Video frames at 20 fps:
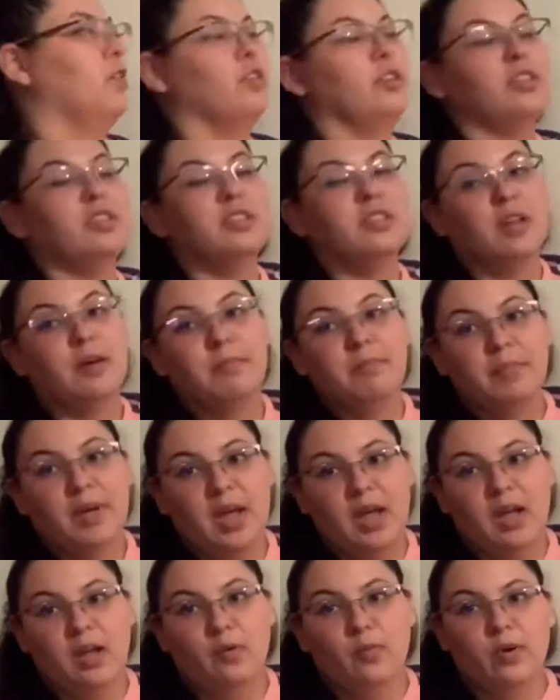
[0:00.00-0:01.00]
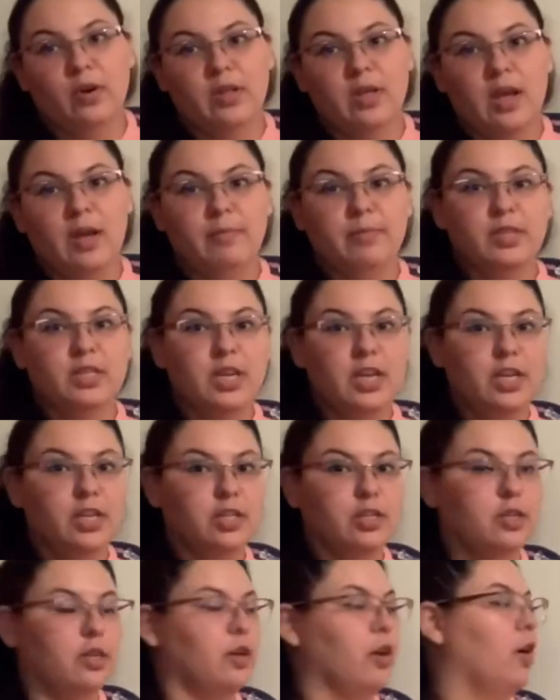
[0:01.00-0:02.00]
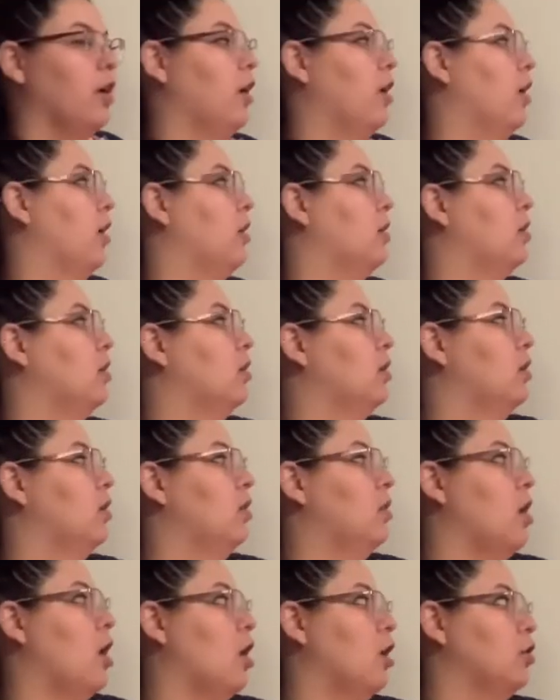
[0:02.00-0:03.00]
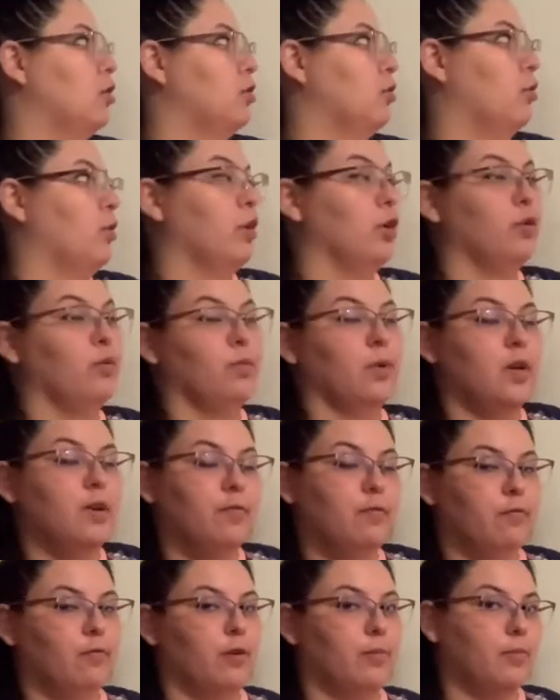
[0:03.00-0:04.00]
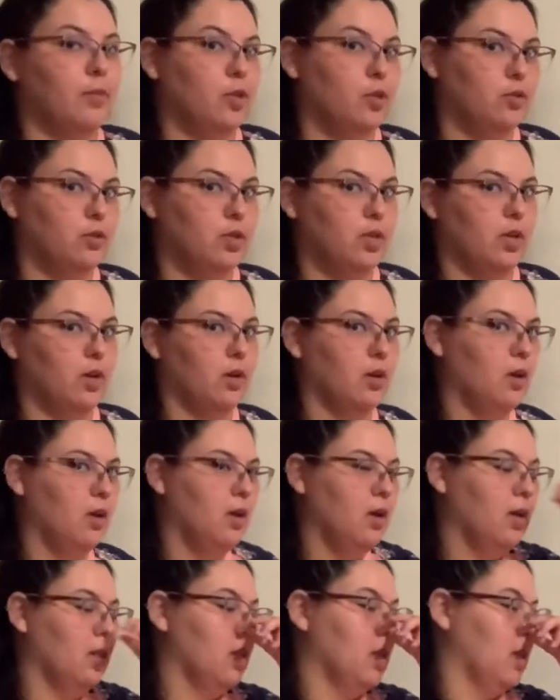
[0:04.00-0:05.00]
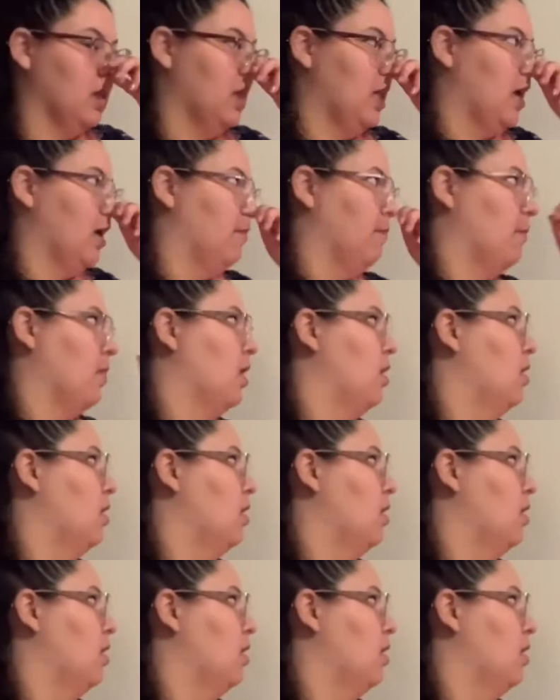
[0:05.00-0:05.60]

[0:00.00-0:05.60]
stump pain where the amputation occurred, loss or grief from losing the limb.